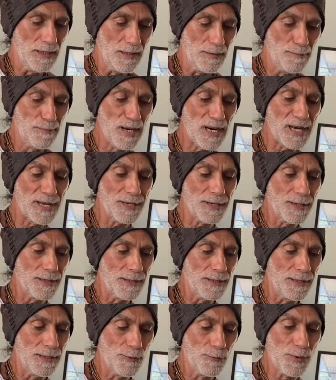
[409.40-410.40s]
But
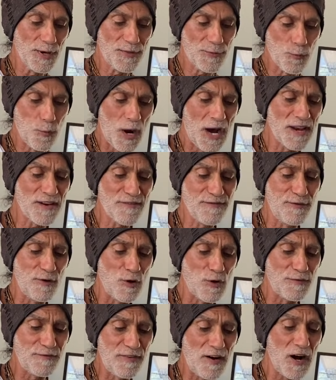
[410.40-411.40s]
with 1,
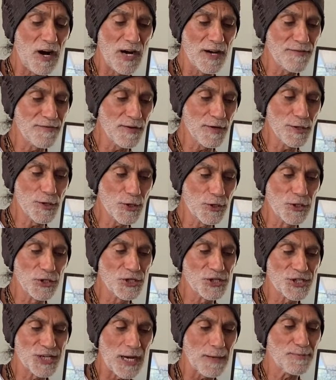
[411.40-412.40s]
4, 5, you can
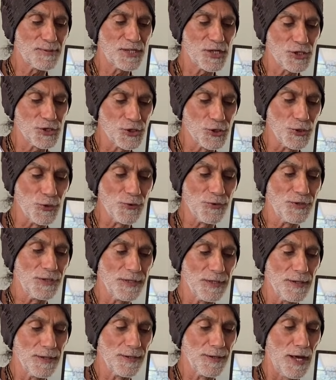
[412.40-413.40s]
substitute
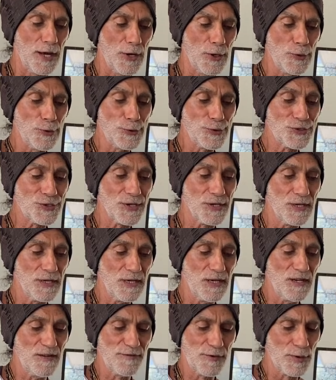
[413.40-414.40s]
those.
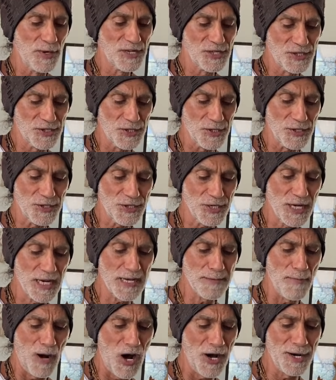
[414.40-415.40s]
For instance,
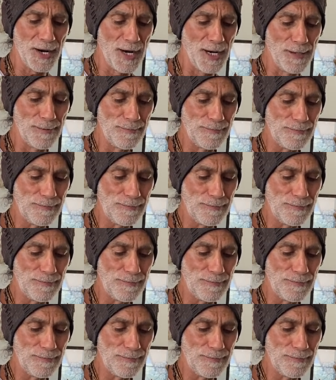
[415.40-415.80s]
E minor,